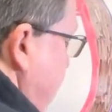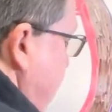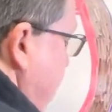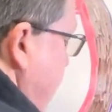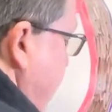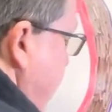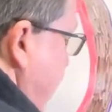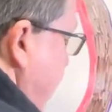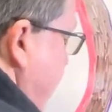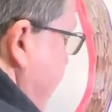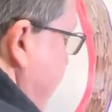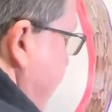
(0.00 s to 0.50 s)
to
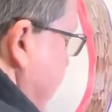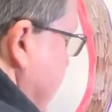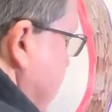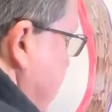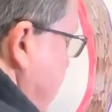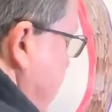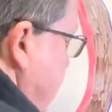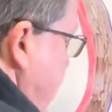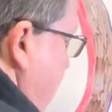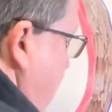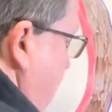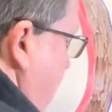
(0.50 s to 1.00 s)
make
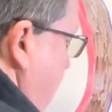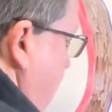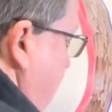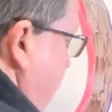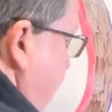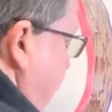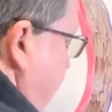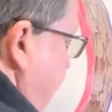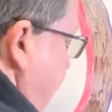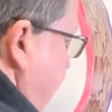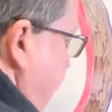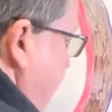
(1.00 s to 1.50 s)
messenger R
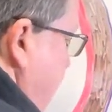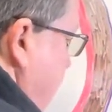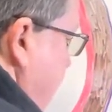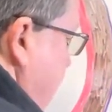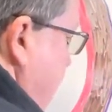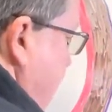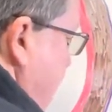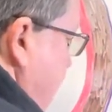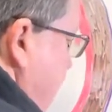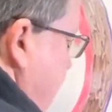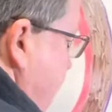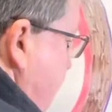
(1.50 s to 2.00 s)
N A.
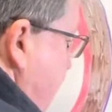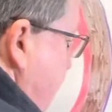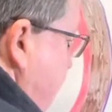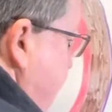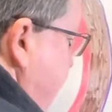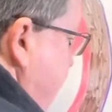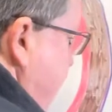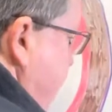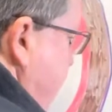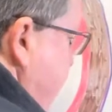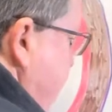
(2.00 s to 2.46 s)
And then the